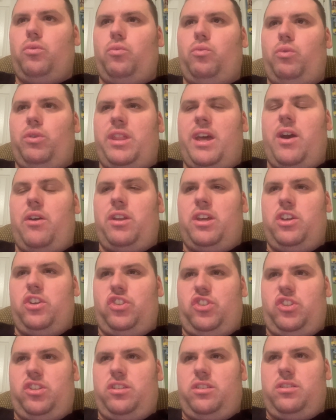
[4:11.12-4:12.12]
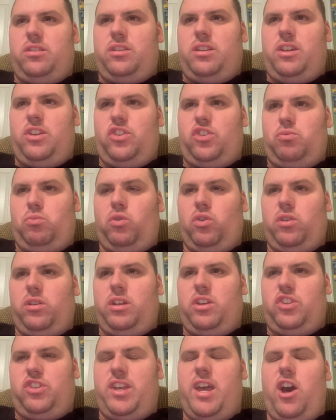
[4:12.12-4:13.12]
without his
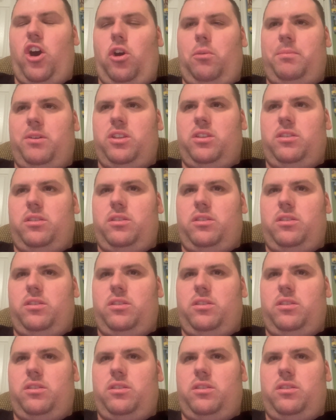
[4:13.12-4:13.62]
help,